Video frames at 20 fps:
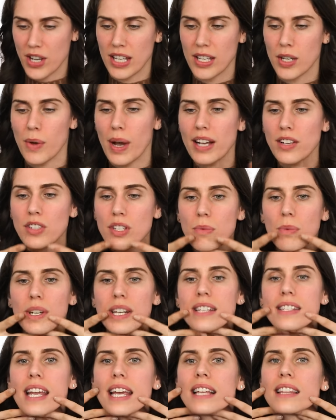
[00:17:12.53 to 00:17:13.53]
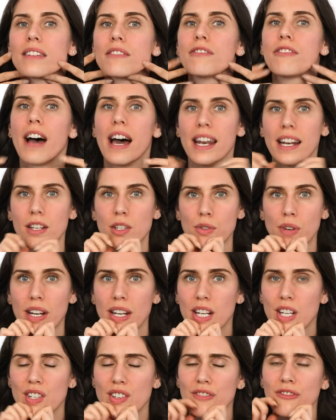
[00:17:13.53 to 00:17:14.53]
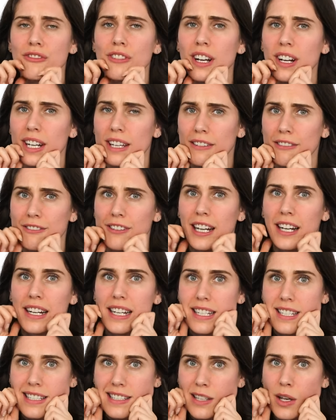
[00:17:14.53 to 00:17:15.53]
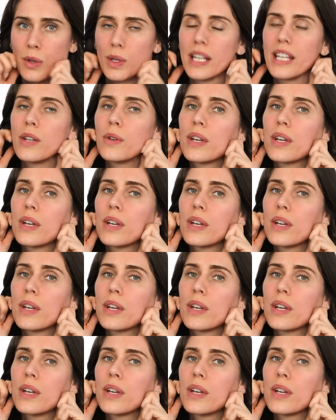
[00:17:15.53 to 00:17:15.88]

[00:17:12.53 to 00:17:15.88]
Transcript: And you actually want to take lymphatic drainage very, very slowly.